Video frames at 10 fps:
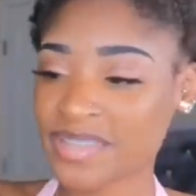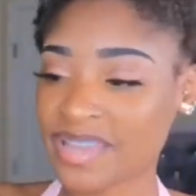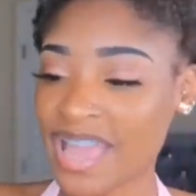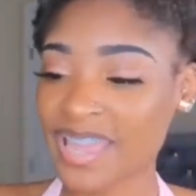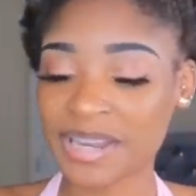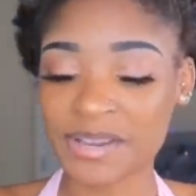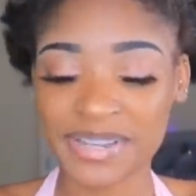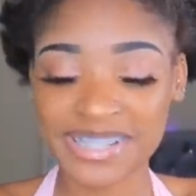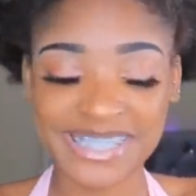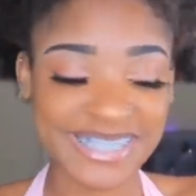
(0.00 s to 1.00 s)
I cannot
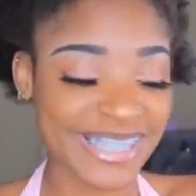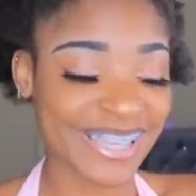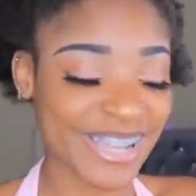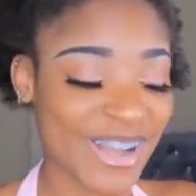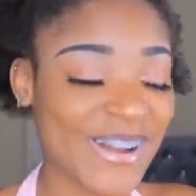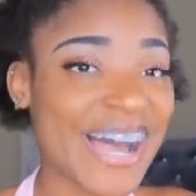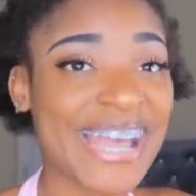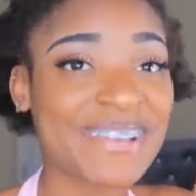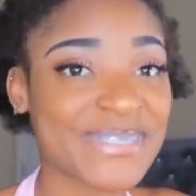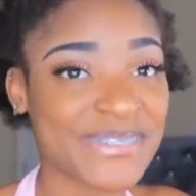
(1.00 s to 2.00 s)
wait. Y'all, I
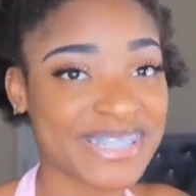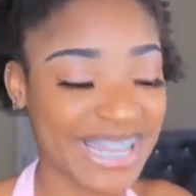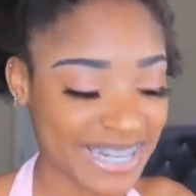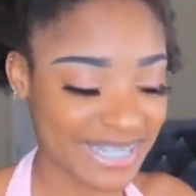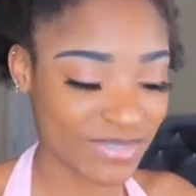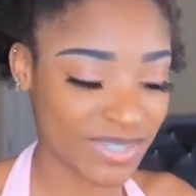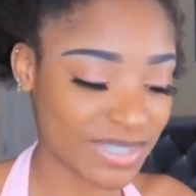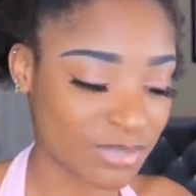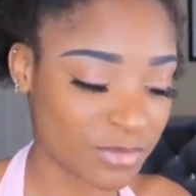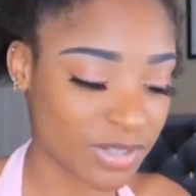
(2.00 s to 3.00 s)
am so excited to see if this
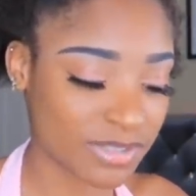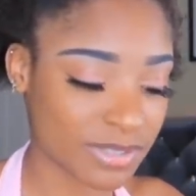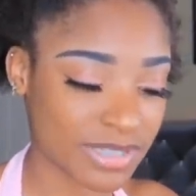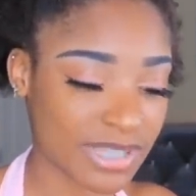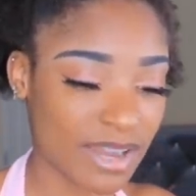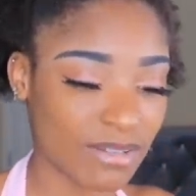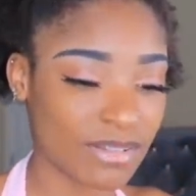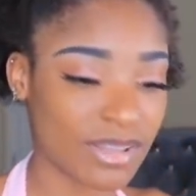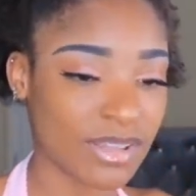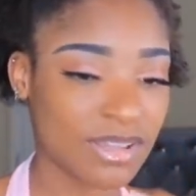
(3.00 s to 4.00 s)
stuff works because I don't,
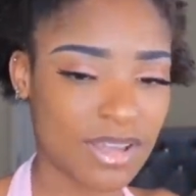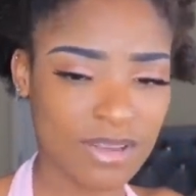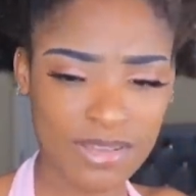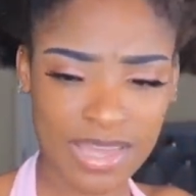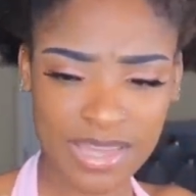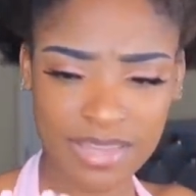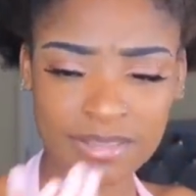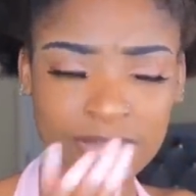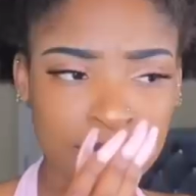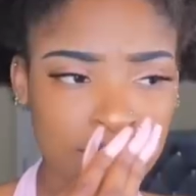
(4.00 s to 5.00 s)
okay.